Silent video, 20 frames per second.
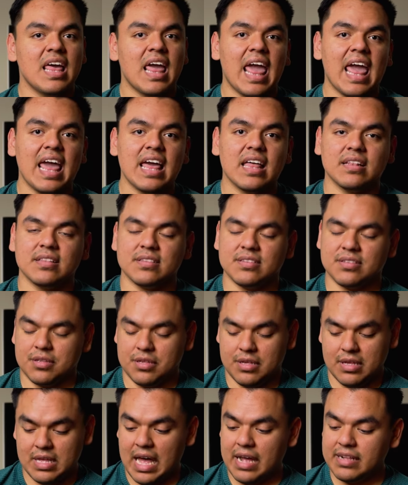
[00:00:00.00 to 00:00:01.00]
and
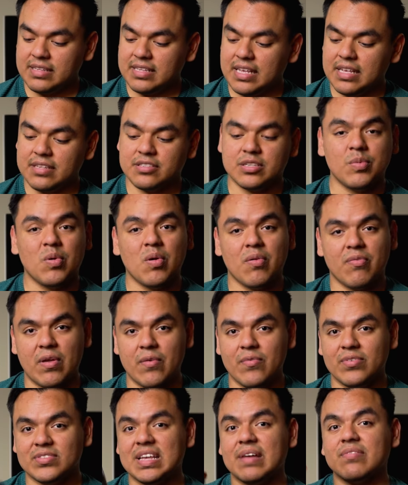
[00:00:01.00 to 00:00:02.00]
I'd say some of my
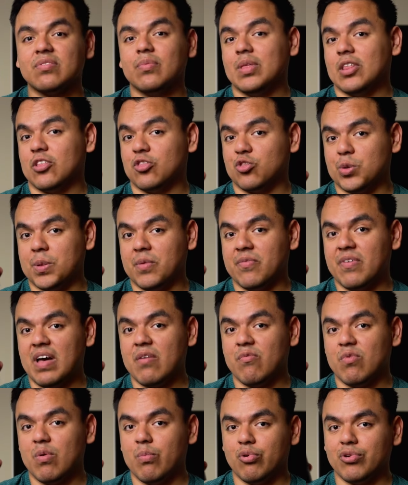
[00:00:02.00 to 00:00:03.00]
favorites have to be the
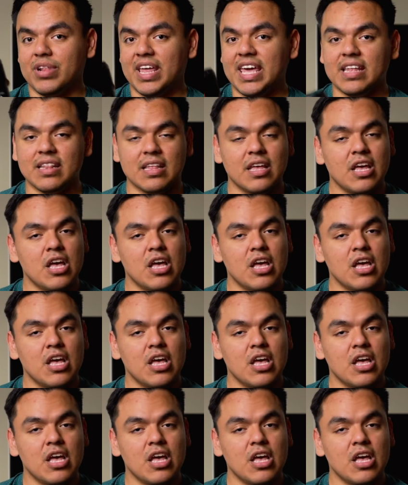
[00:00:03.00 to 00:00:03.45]
35 1.8,